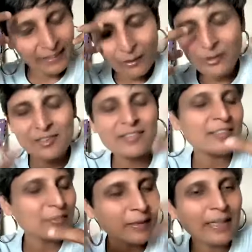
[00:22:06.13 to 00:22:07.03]
not just
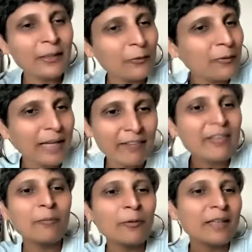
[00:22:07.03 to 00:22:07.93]
this one i know
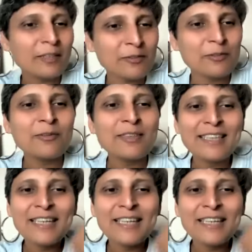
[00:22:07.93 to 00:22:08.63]
every book that you